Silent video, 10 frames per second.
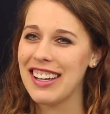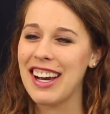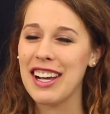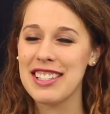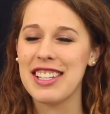
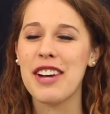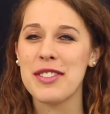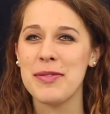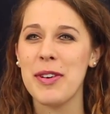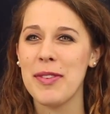I did have
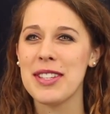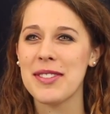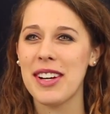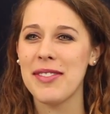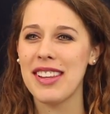some
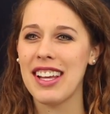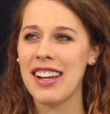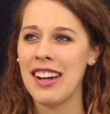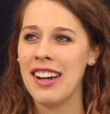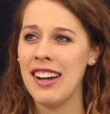moments where I'd be
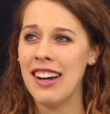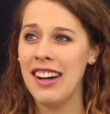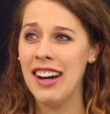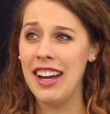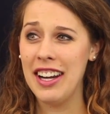like,
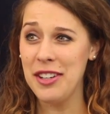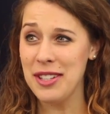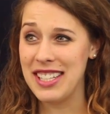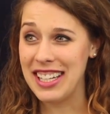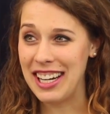I don't
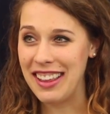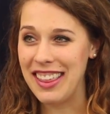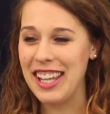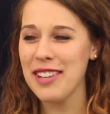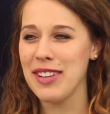understand
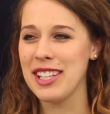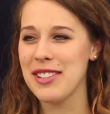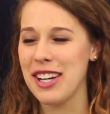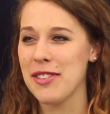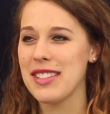anything, and my
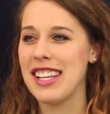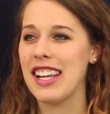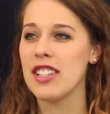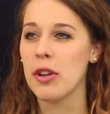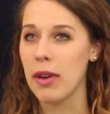trainer would
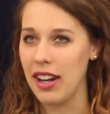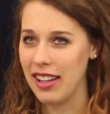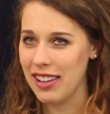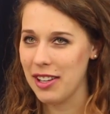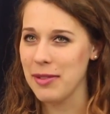say, "Don't
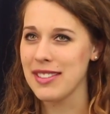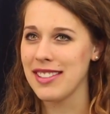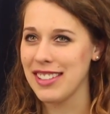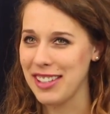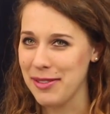worry, it
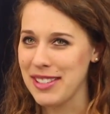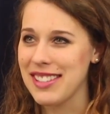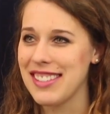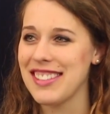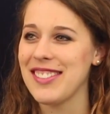
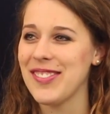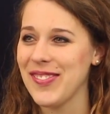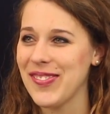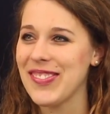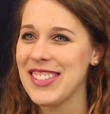was
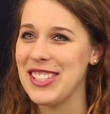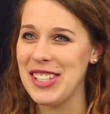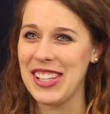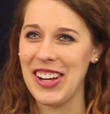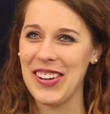
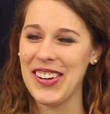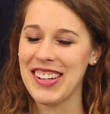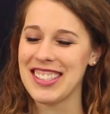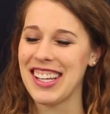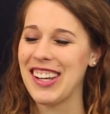Siciliano."
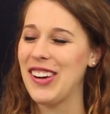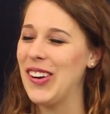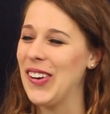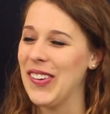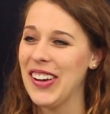I was like,
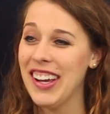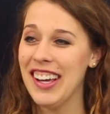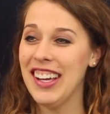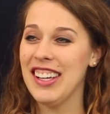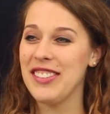oh,
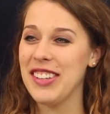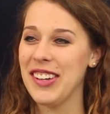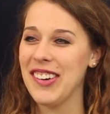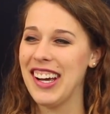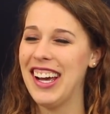phew.